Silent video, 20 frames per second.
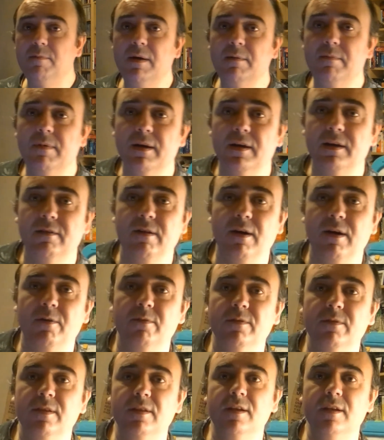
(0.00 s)
my
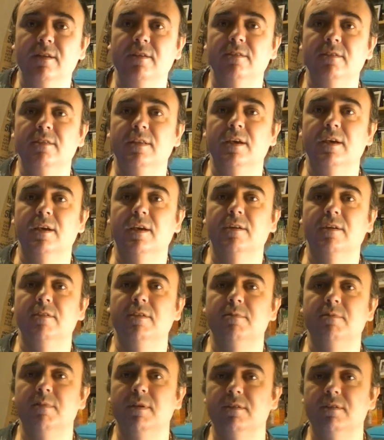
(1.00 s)
background, there is the
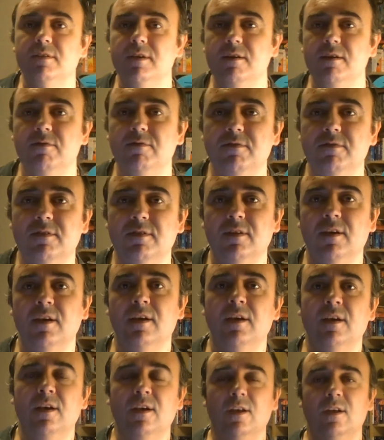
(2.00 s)
Christmas gift.
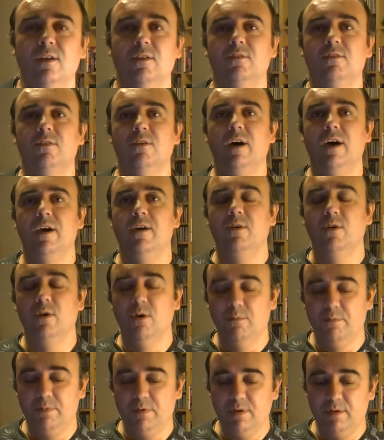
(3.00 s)
So I
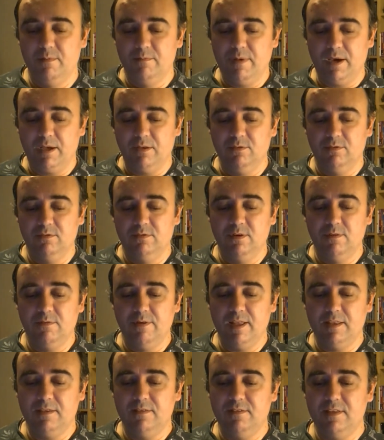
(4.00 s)
hope Magnus the
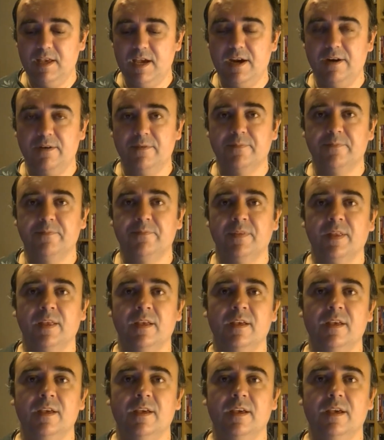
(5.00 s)
Red is there.
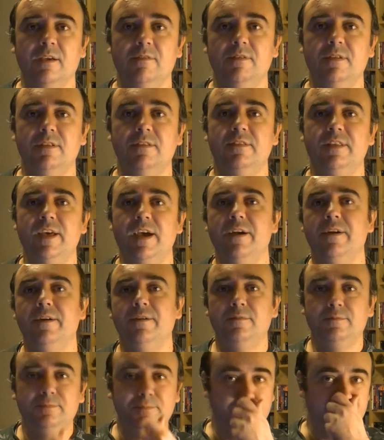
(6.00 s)
If it's there,